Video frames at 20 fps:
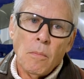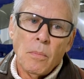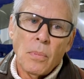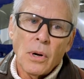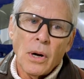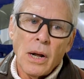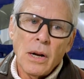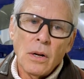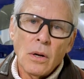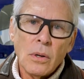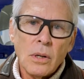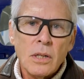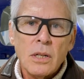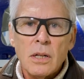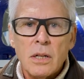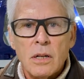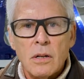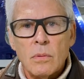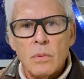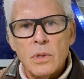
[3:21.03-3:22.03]
But I noticed
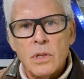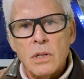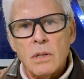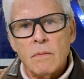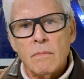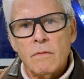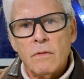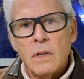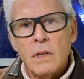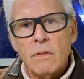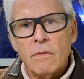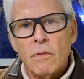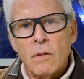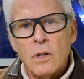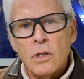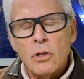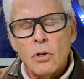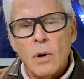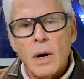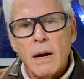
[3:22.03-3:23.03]
that there was some
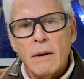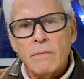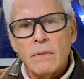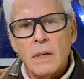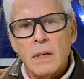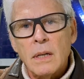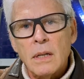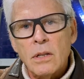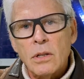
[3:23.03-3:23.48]
VFR traffic